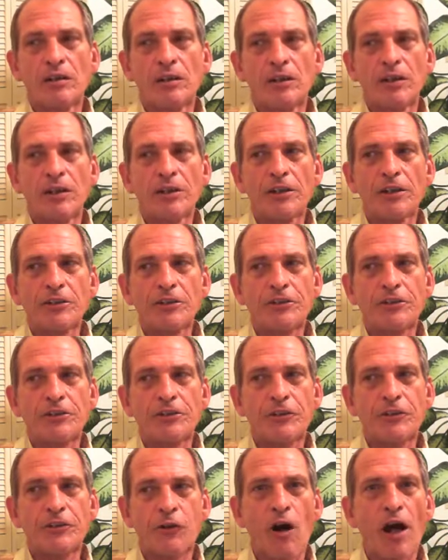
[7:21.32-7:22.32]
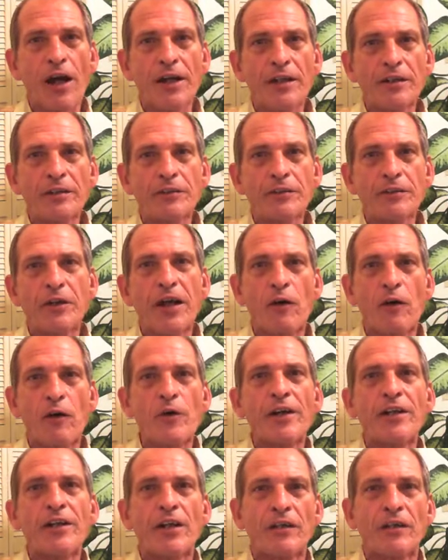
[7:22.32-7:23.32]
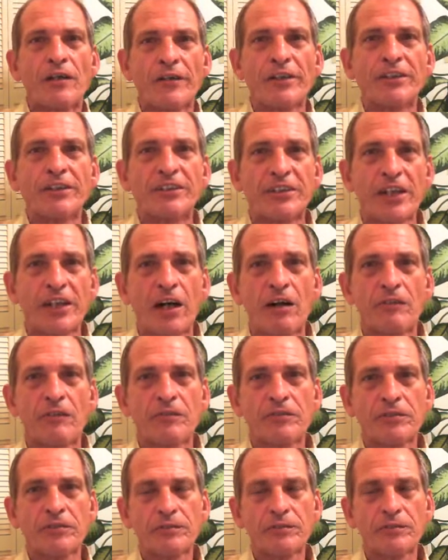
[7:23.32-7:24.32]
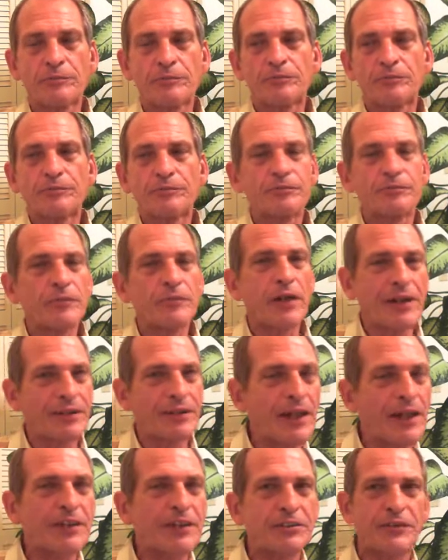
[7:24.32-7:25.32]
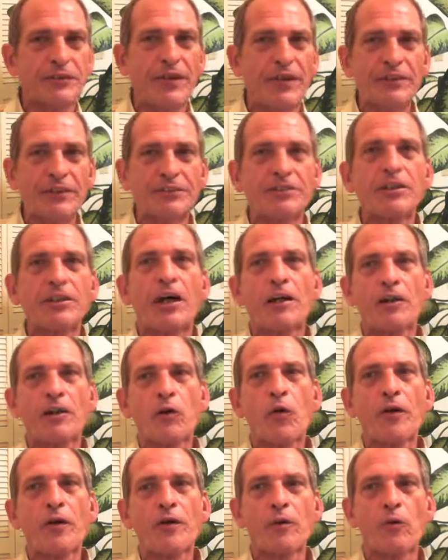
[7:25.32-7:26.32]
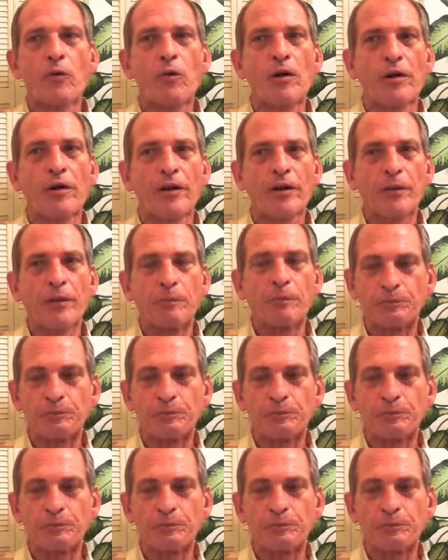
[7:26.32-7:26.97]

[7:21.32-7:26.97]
is trying to get rid of itself, and that's not going to work.